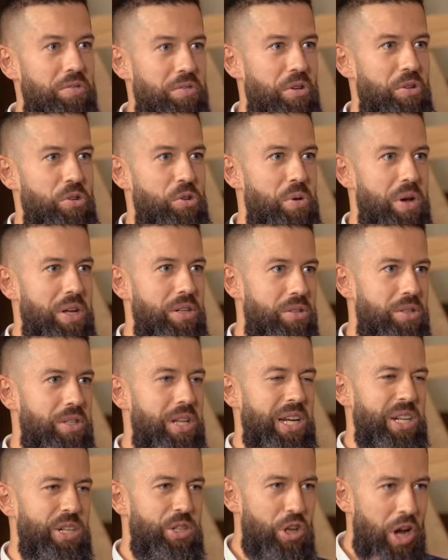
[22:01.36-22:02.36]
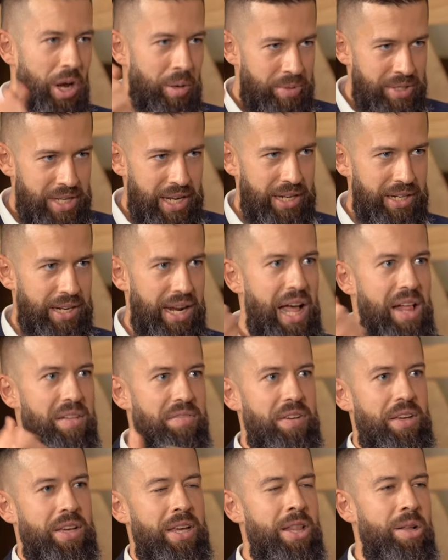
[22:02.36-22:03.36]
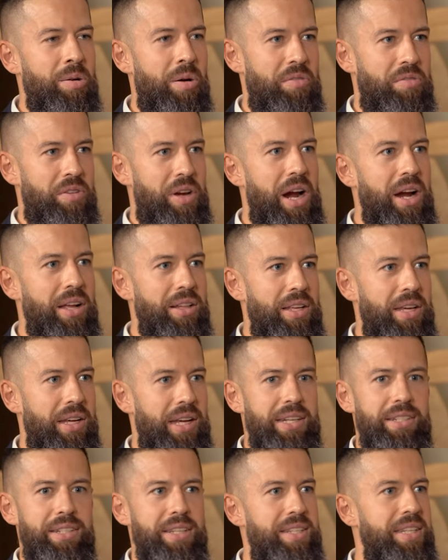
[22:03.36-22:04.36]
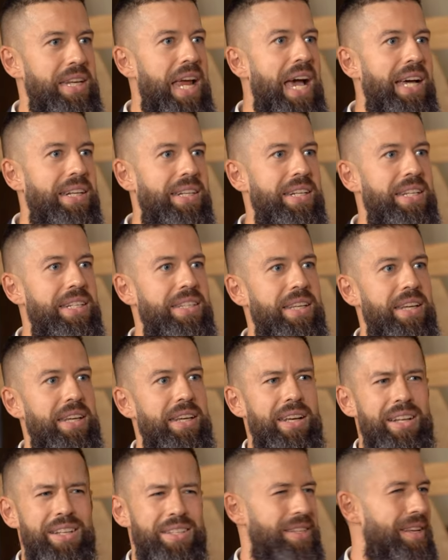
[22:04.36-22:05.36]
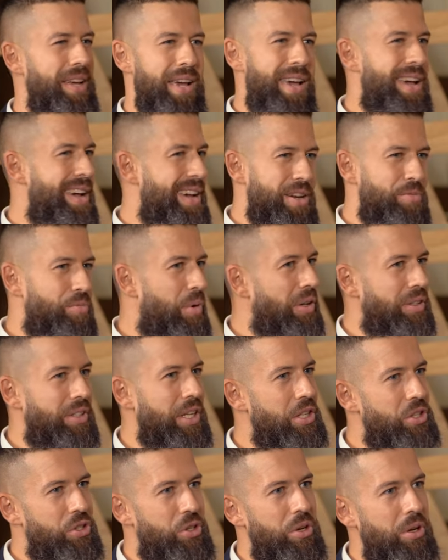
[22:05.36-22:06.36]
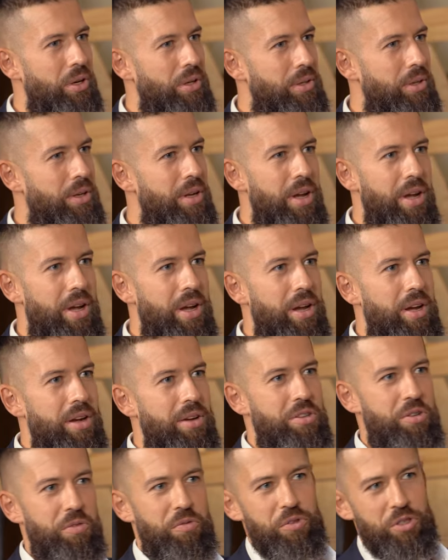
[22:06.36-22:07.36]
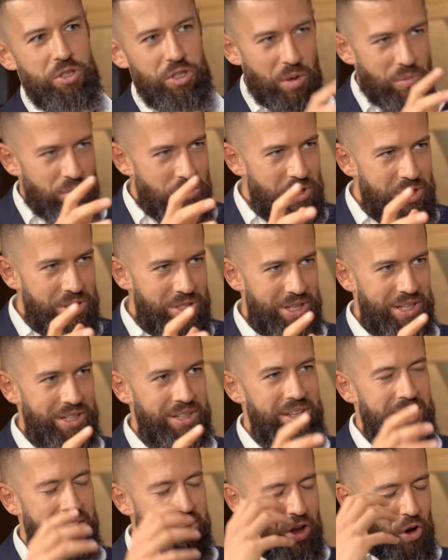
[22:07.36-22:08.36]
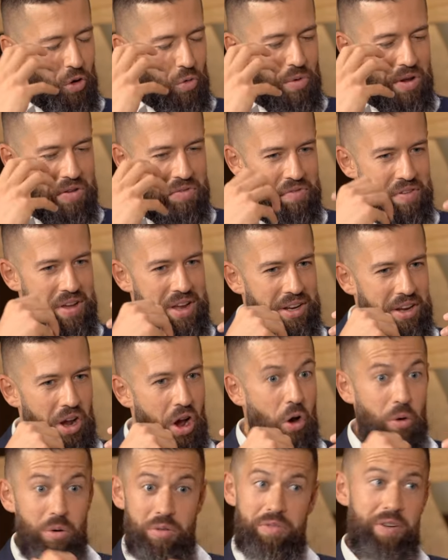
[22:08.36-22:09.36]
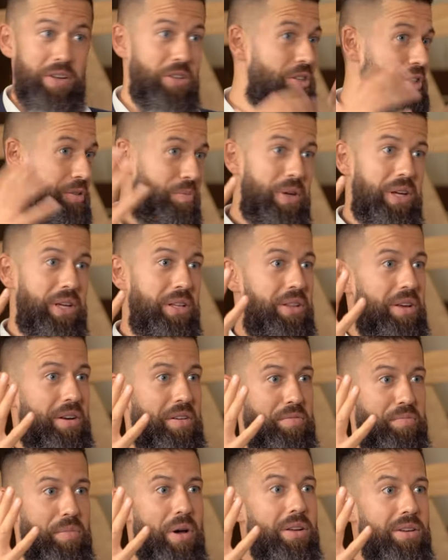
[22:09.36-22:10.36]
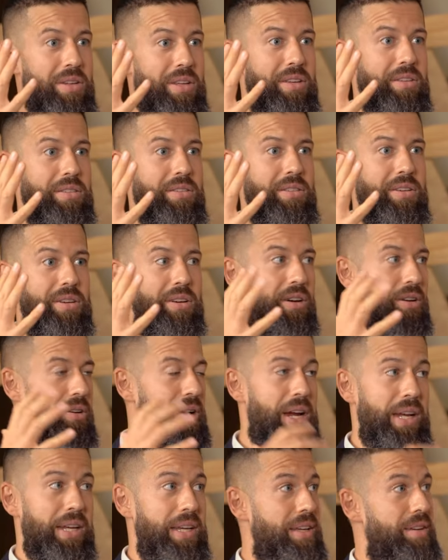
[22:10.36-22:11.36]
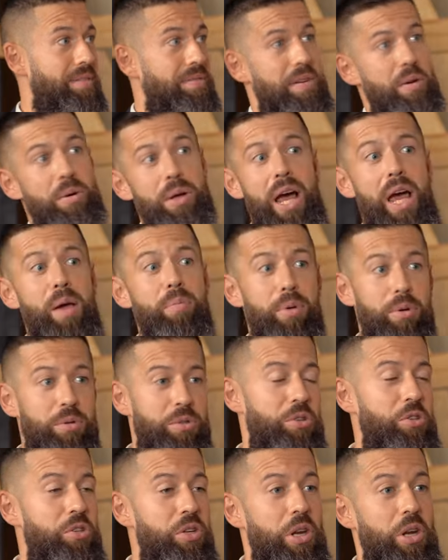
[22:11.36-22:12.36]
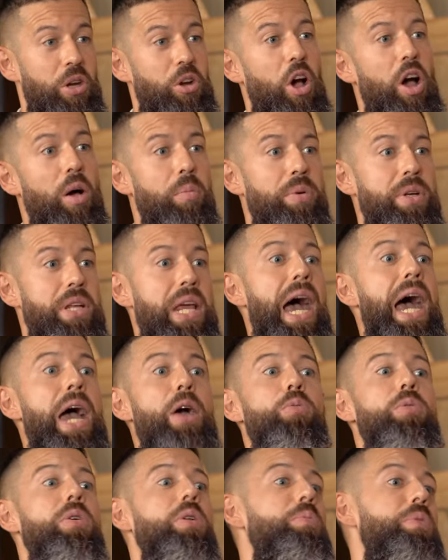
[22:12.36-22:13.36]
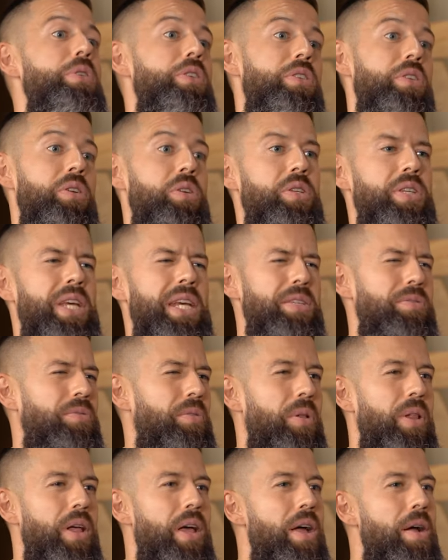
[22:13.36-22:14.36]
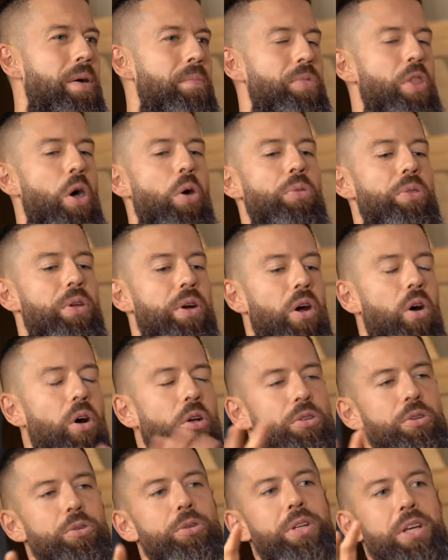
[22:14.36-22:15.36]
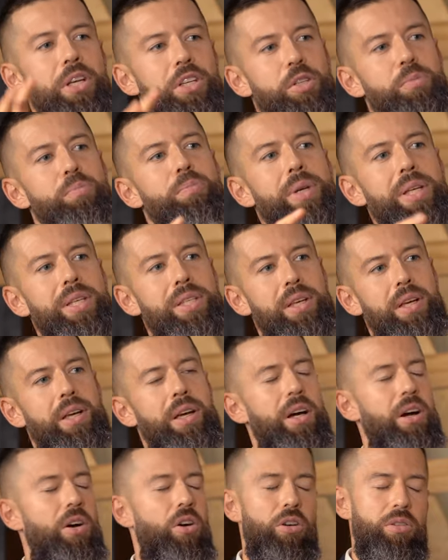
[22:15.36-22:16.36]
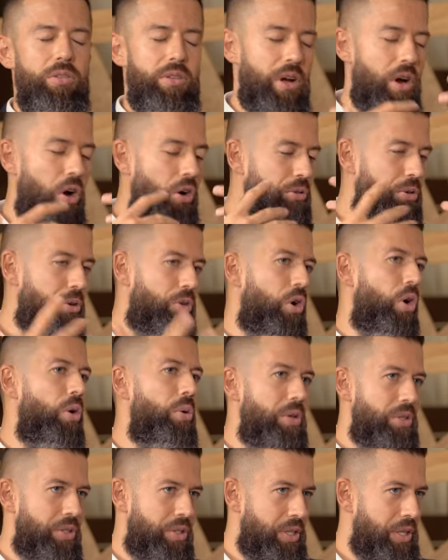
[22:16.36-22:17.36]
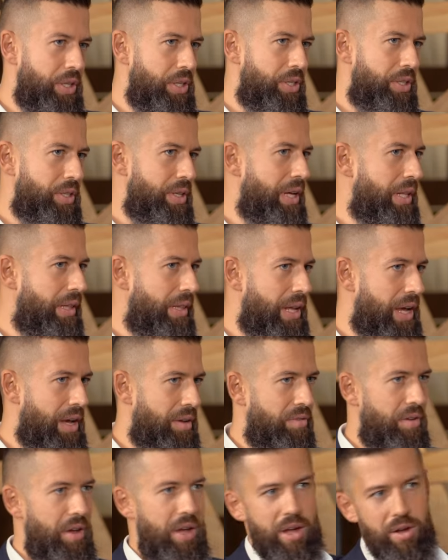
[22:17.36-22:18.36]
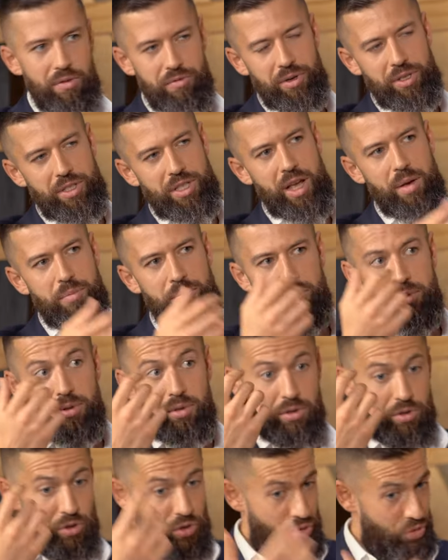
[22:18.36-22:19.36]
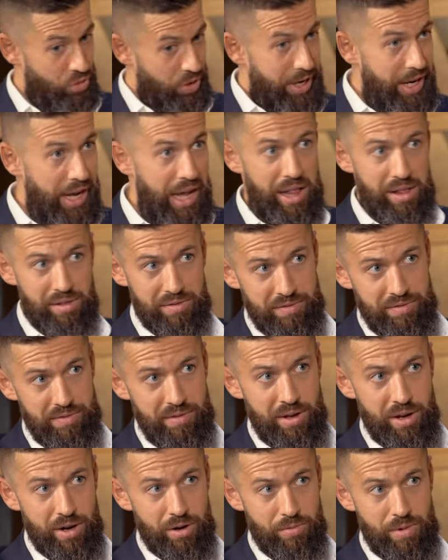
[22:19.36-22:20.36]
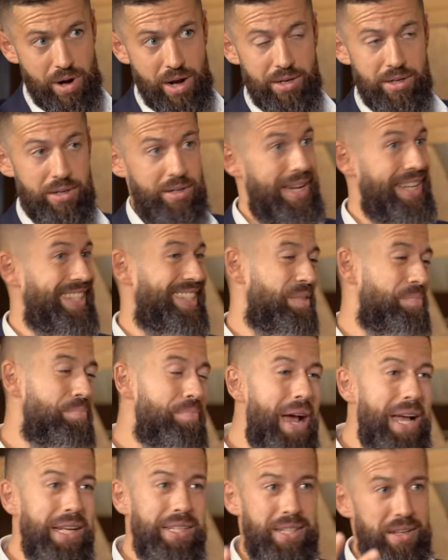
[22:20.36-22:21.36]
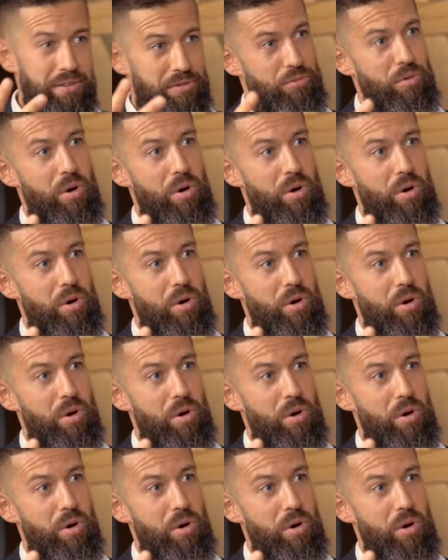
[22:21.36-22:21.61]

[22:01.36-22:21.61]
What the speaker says: for you and just like dumps like half a kilo of garlic and doesn't add anything else, it won't taste good. So for some reason, we think, oh, if I just make a lot of money or I get a very high position in a company, I will be successful. Yeah. No, there are other things missing. There are other currencies in life. For example, your health, right? That's a massive